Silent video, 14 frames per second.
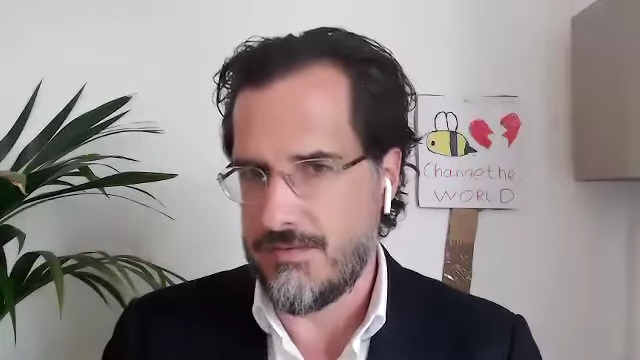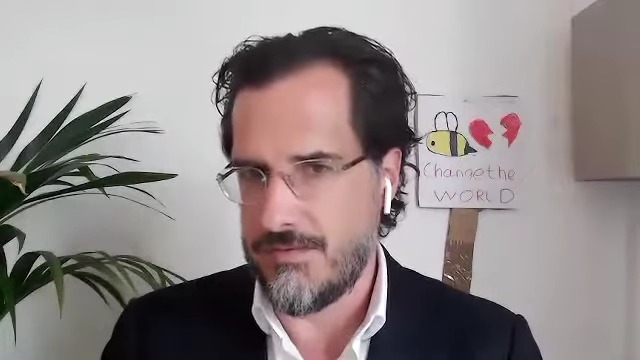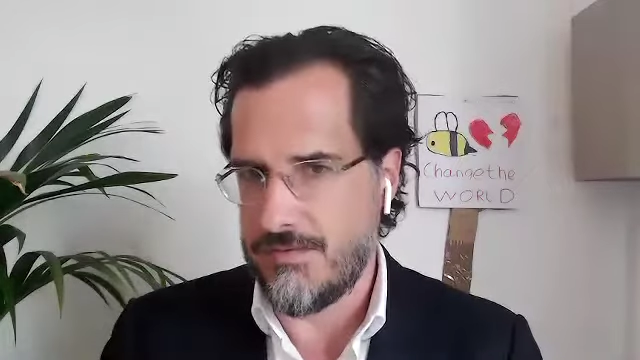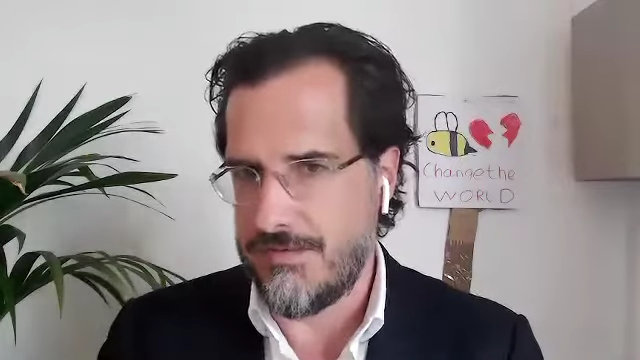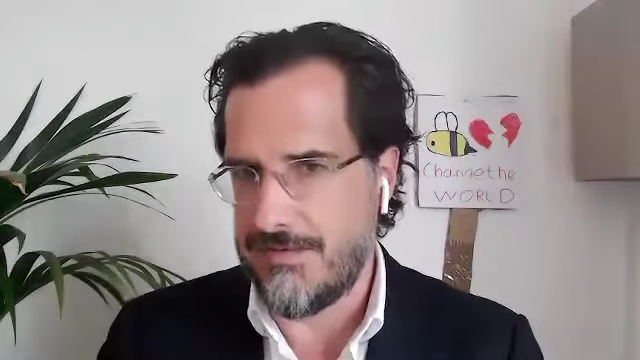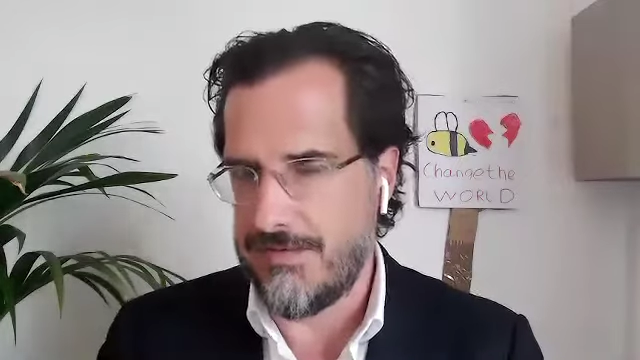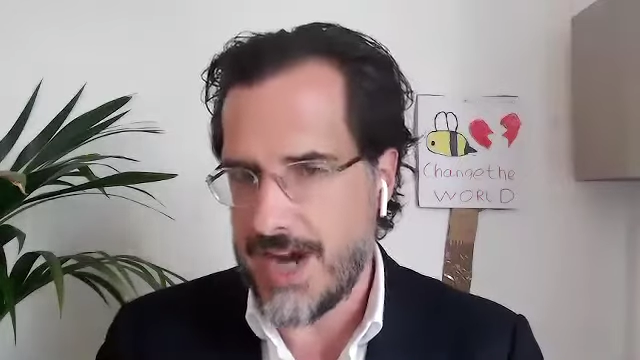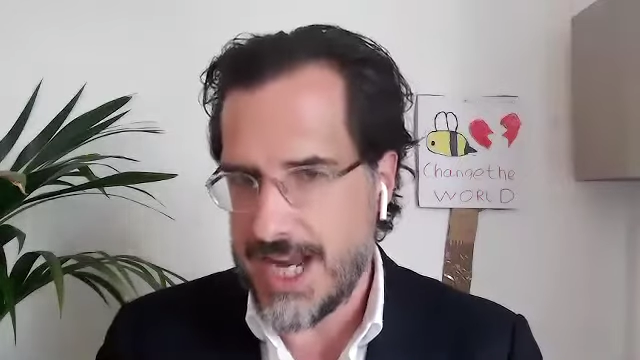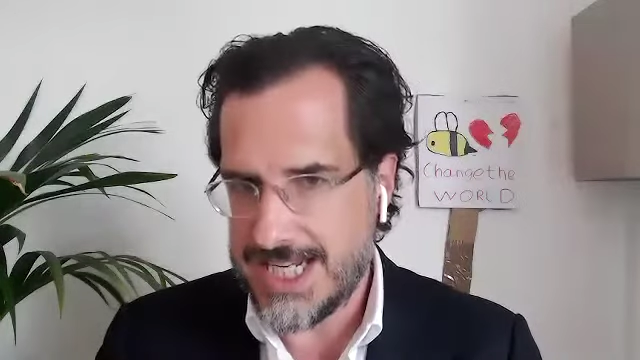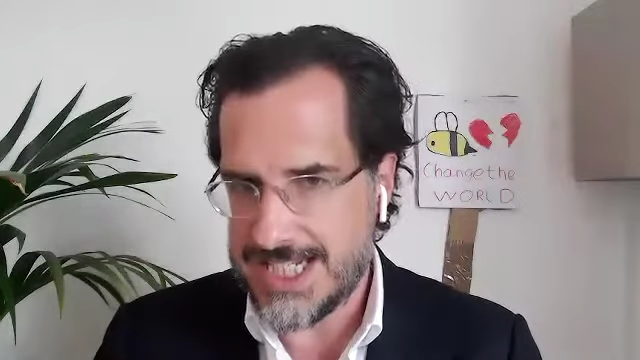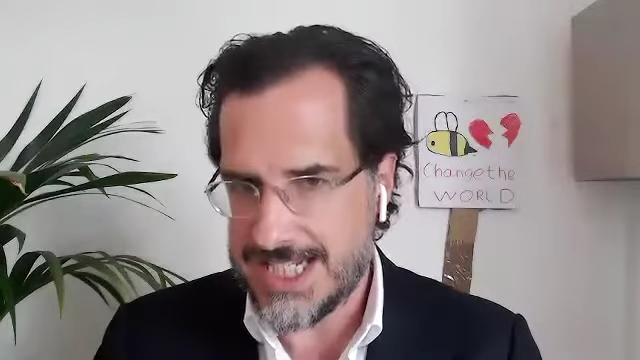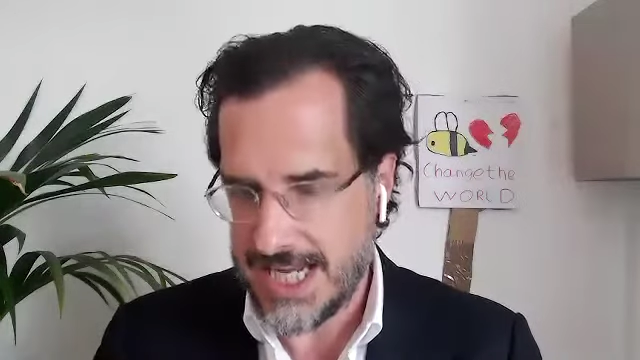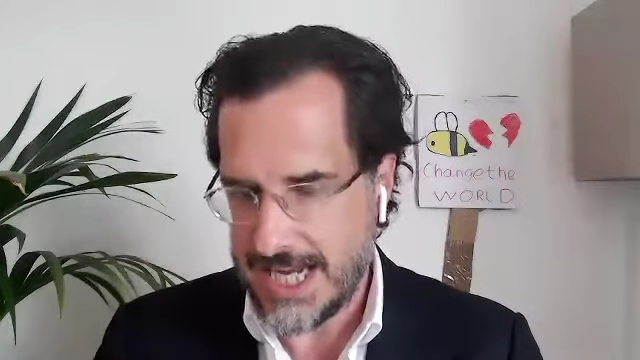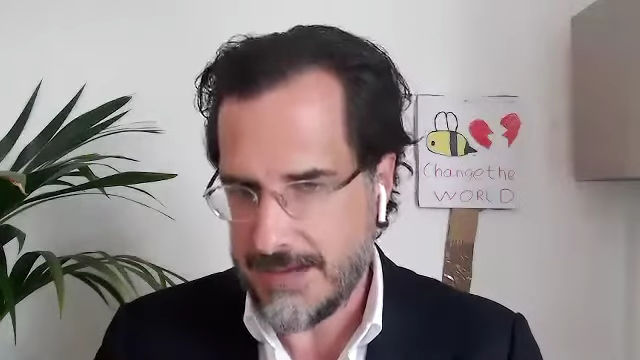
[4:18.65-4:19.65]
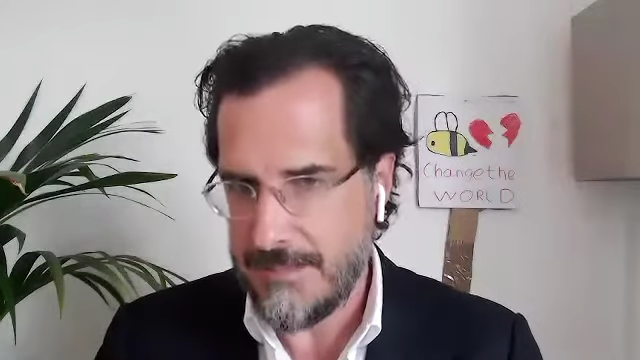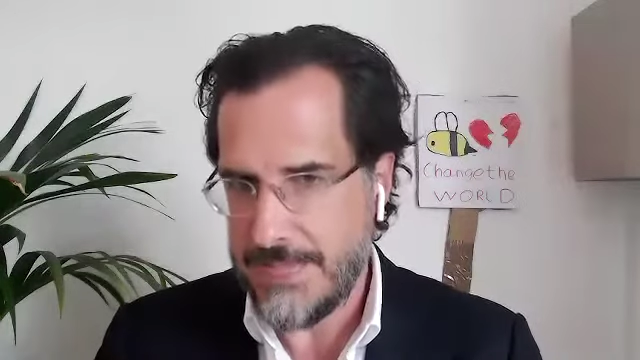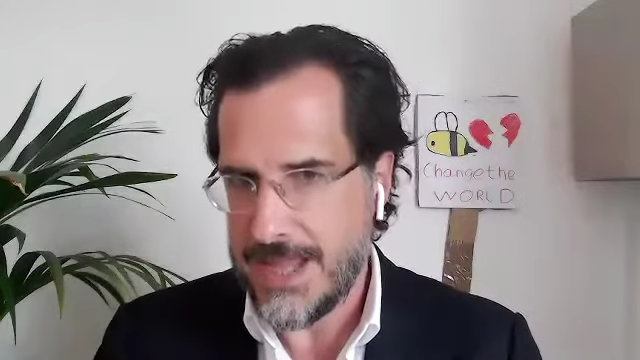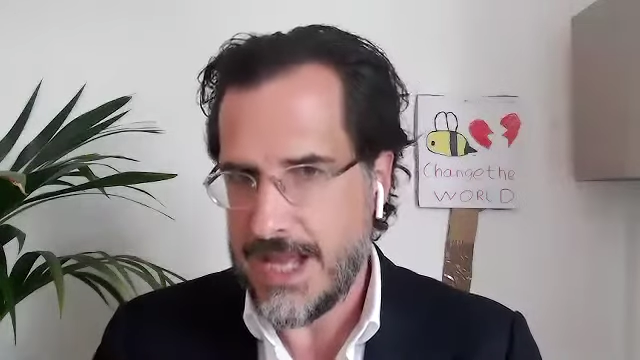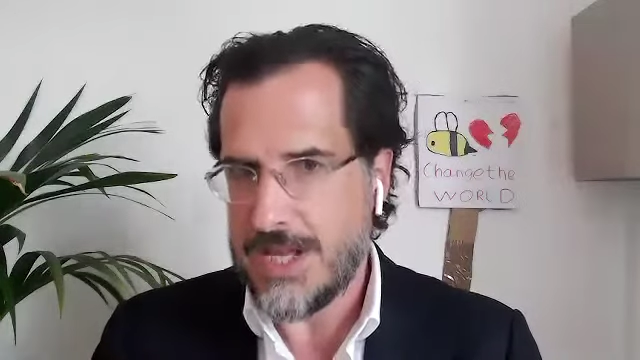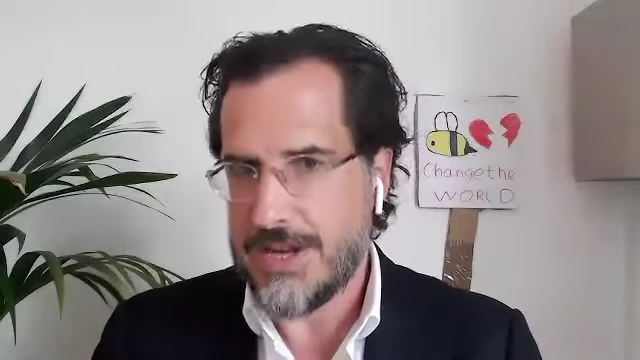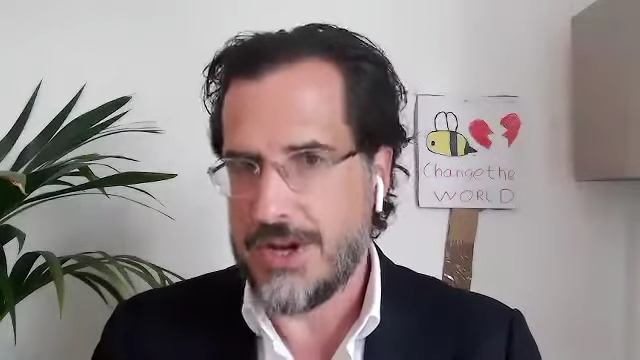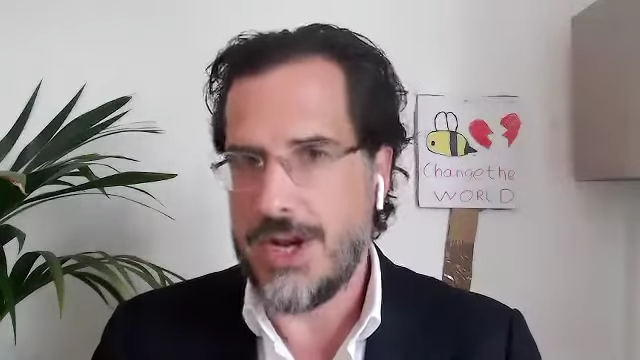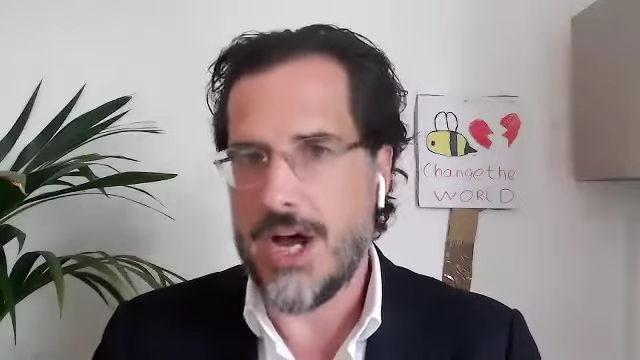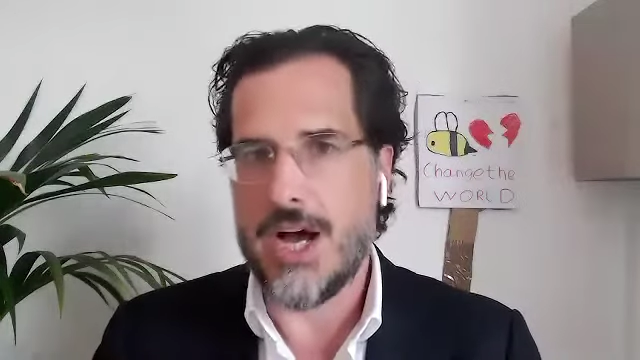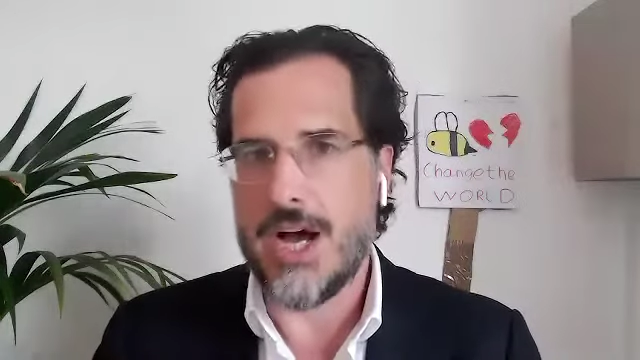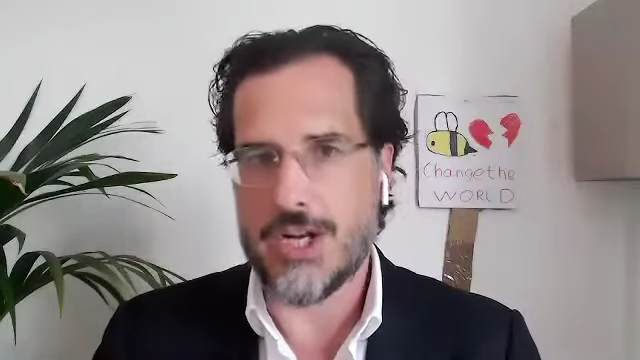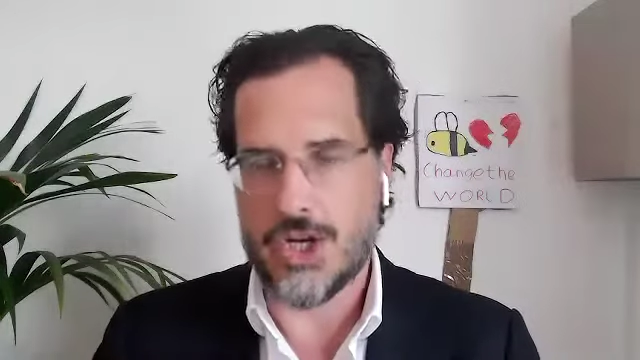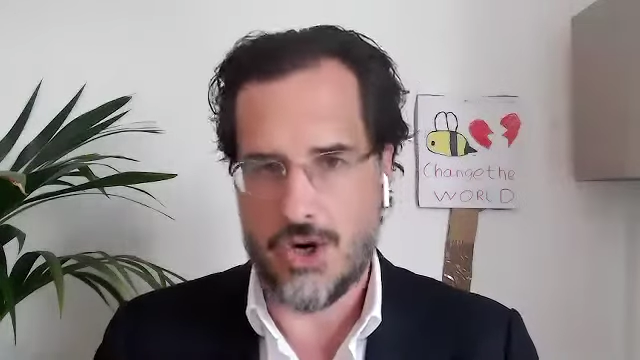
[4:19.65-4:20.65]
finding
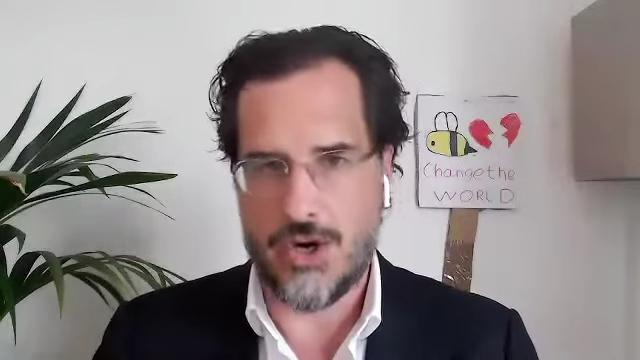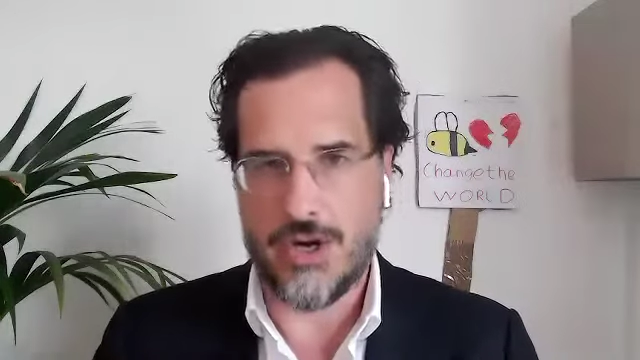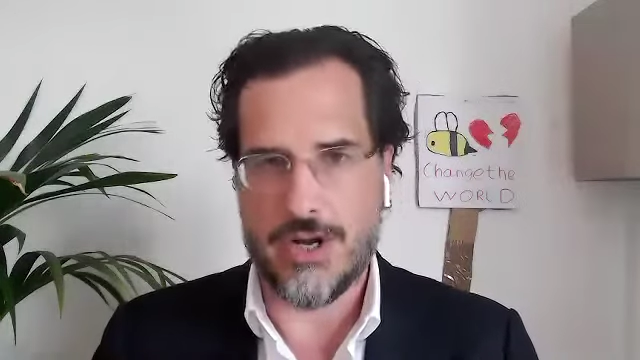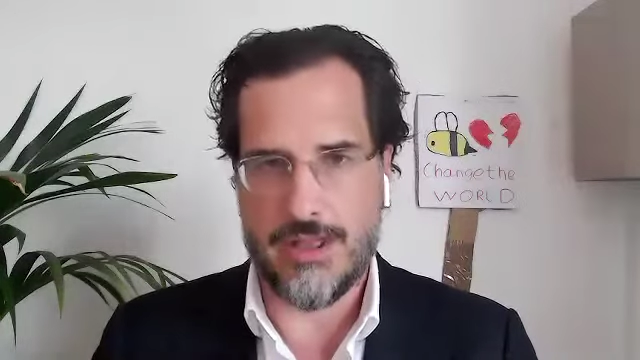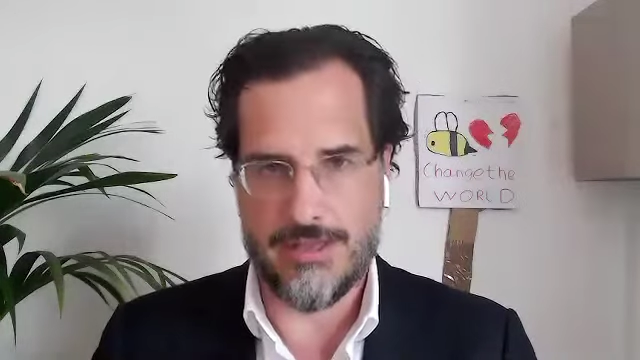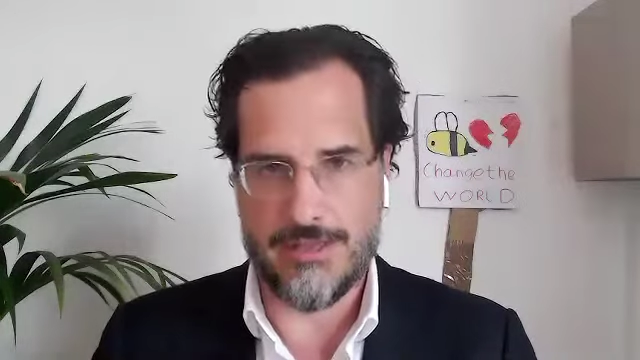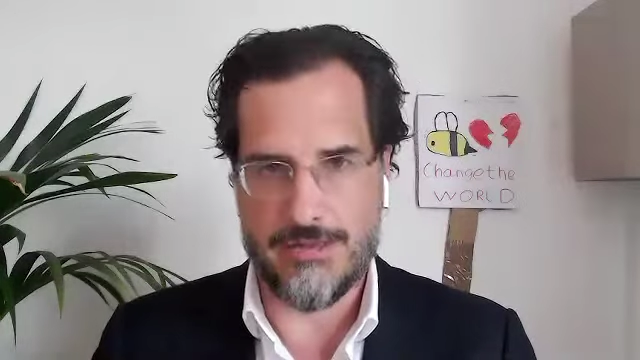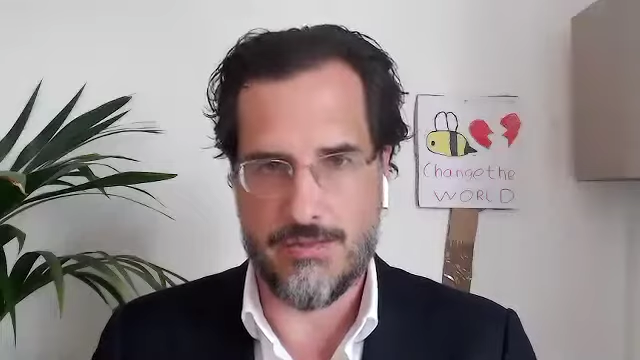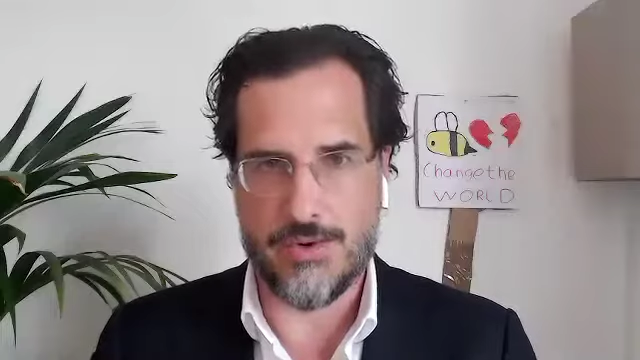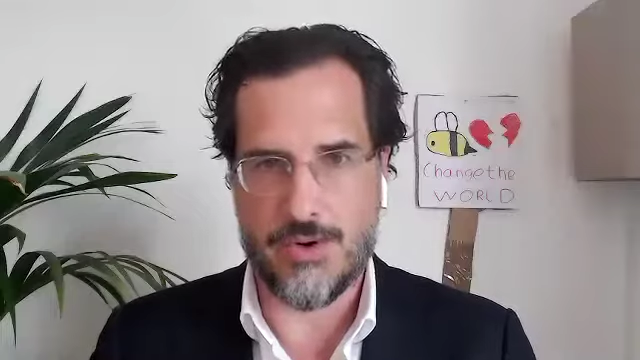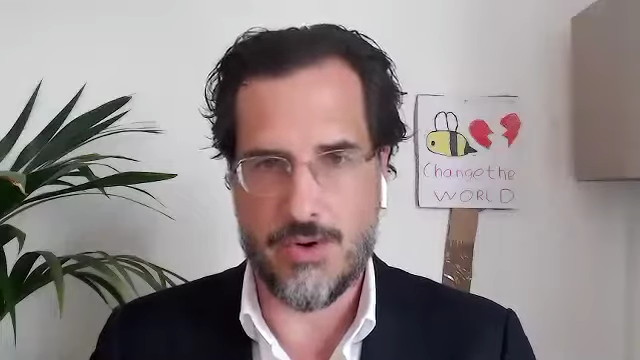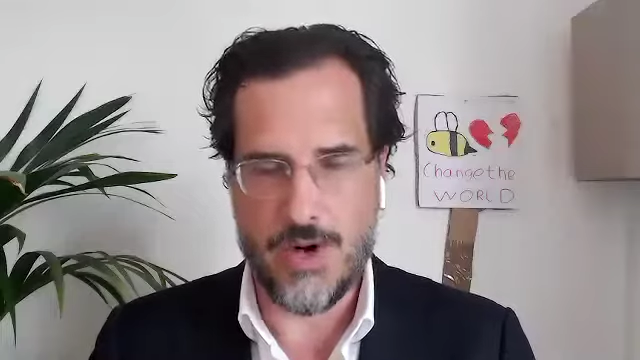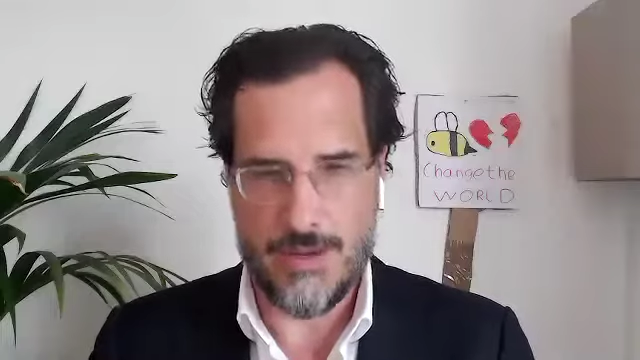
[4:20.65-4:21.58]
not gone through